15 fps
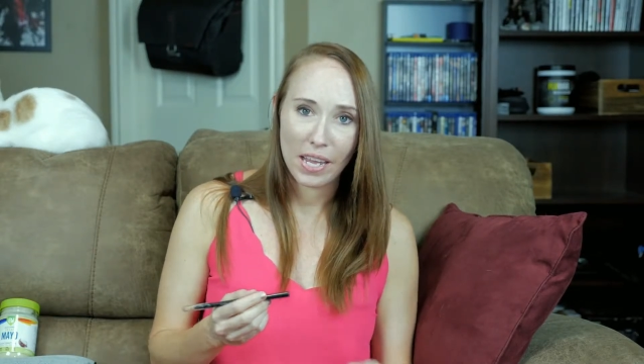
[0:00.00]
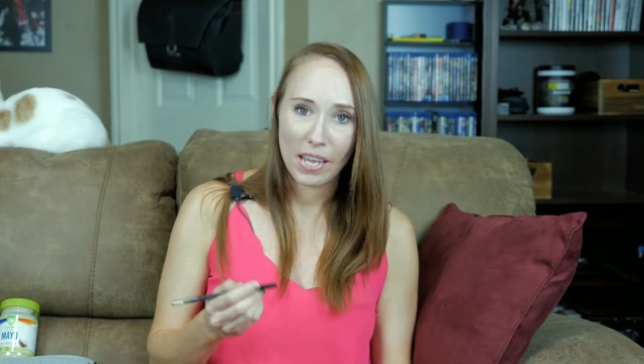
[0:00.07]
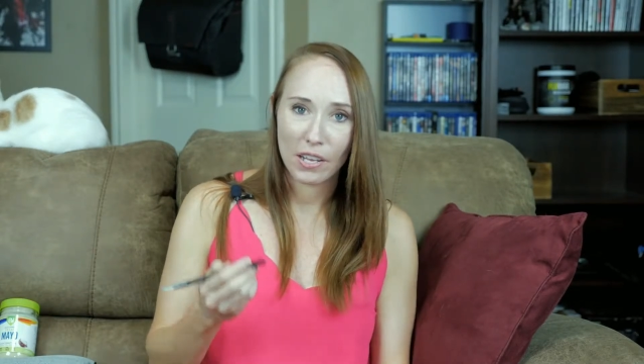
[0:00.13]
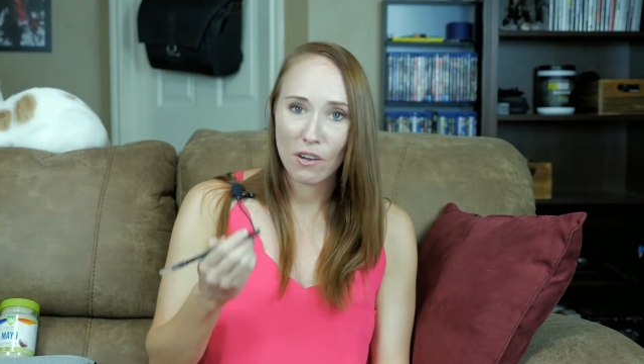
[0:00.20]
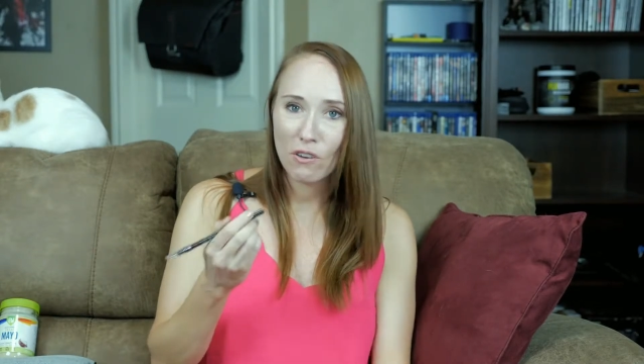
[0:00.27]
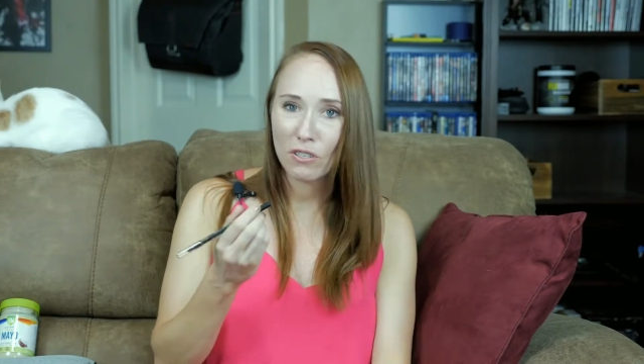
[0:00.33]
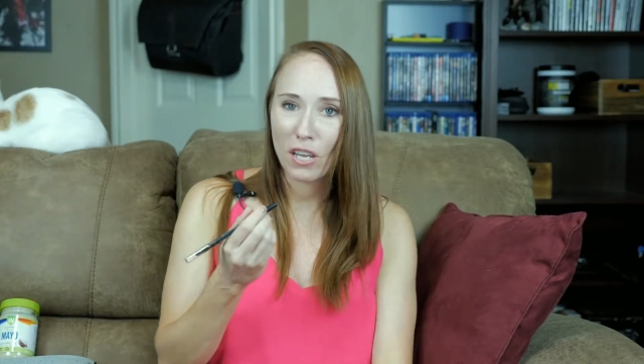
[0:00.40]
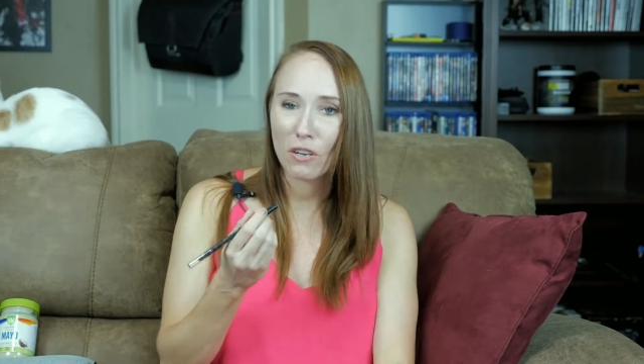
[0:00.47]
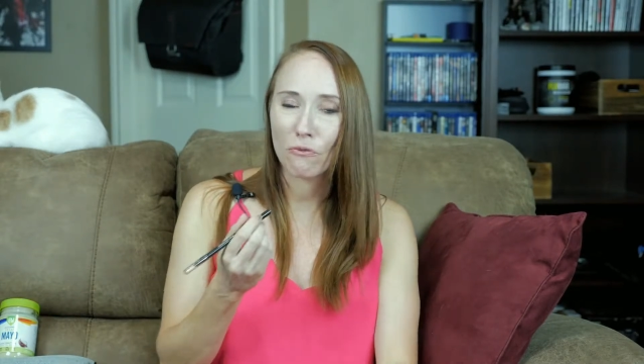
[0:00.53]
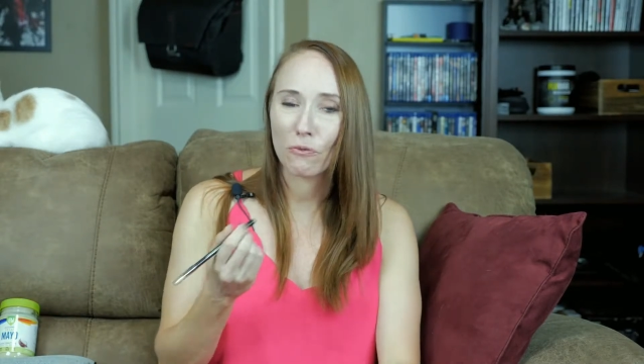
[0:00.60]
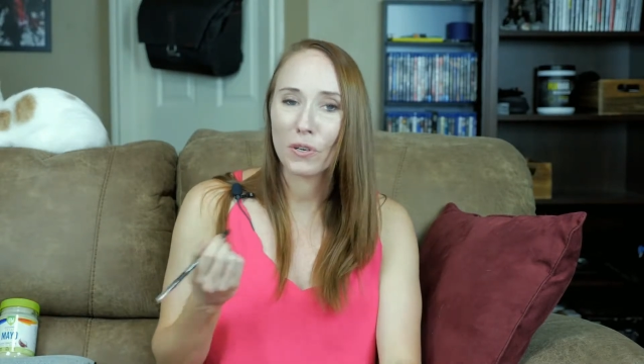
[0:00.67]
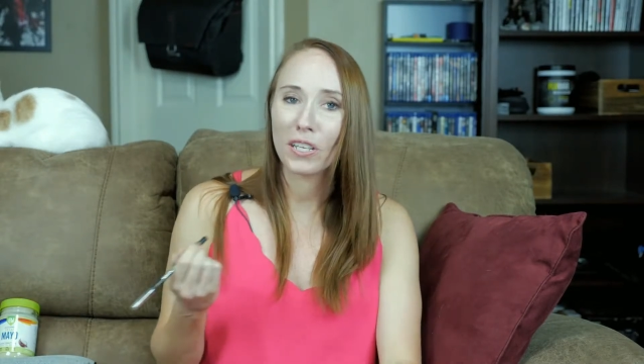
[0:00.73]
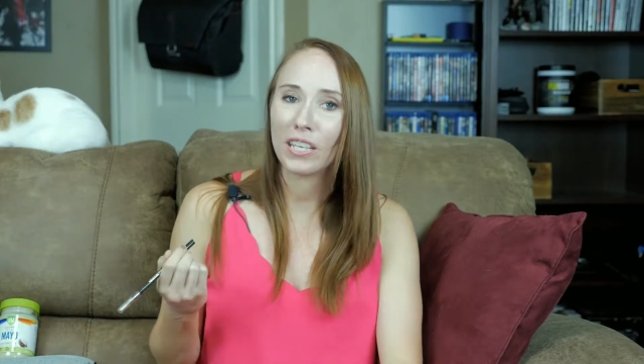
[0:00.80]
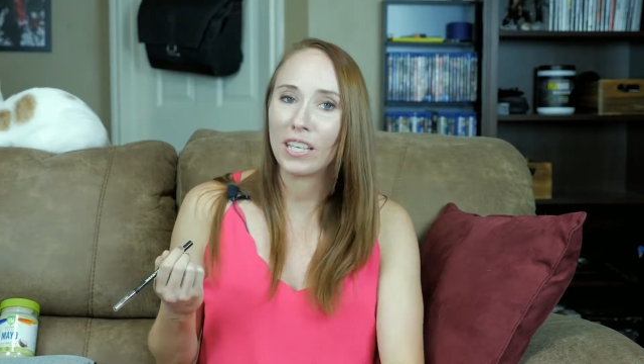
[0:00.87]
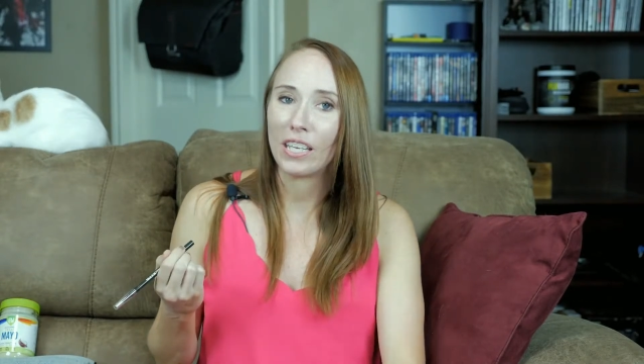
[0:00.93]
it goes on
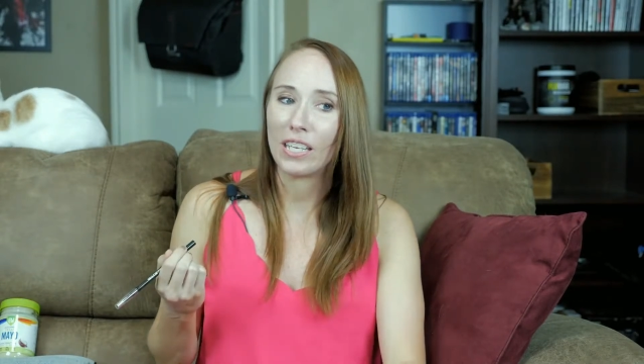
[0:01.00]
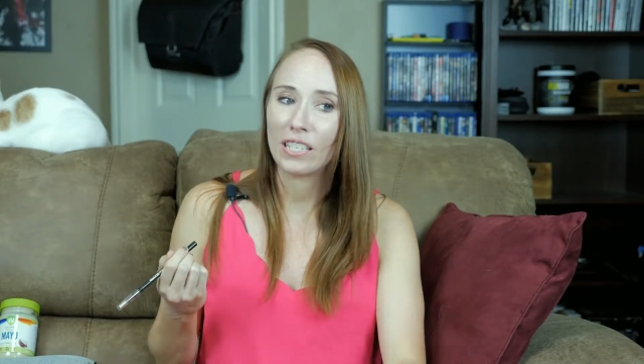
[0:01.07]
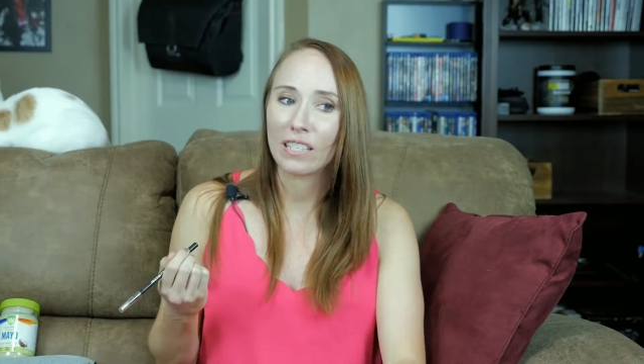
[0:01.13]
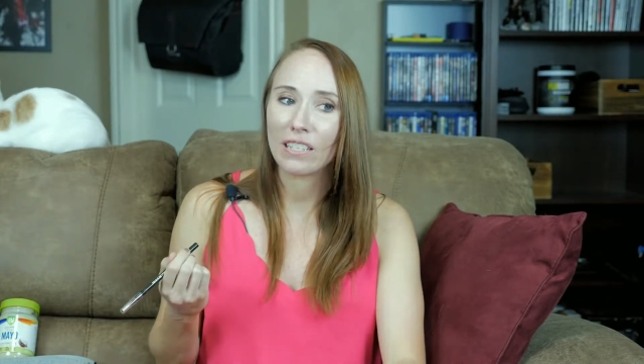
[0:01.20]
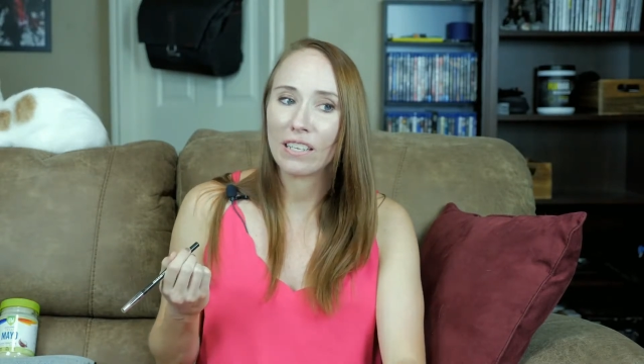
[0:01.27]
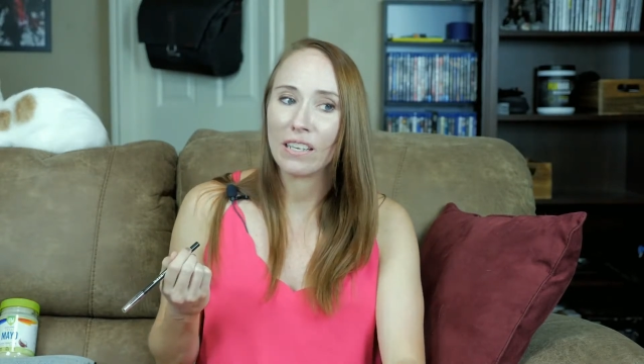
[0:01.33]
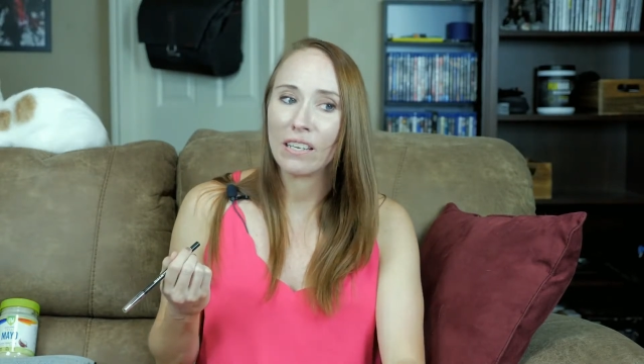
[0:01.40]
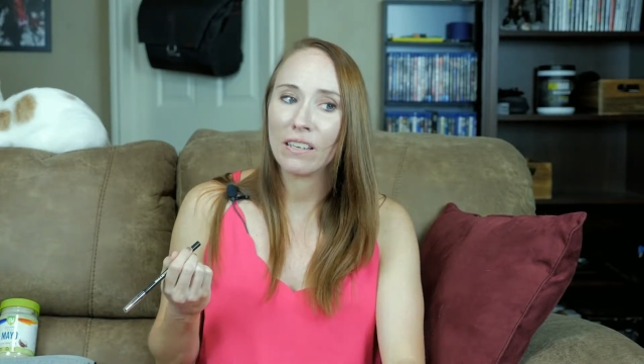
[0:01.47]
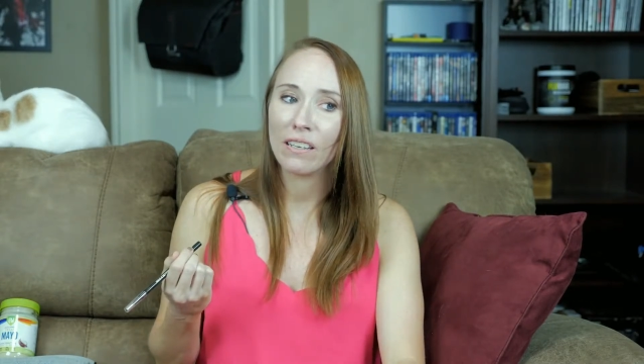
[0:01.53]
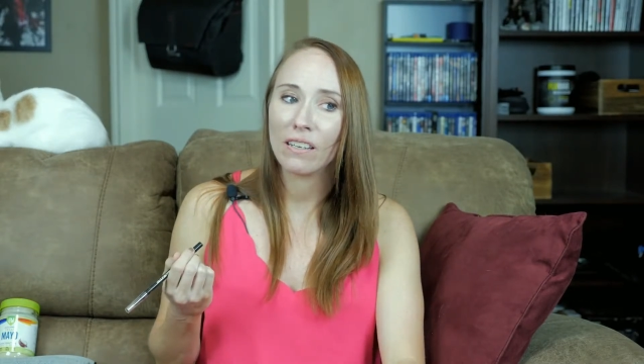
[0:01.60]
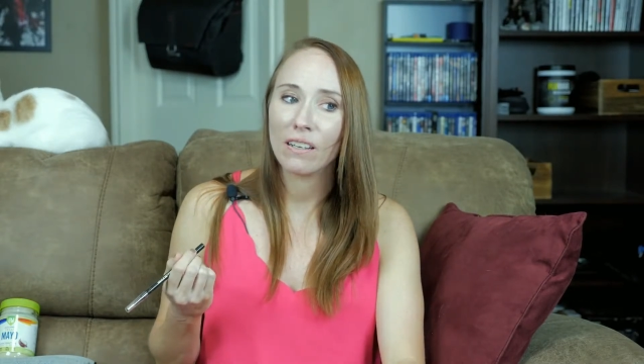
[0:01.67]
really easily.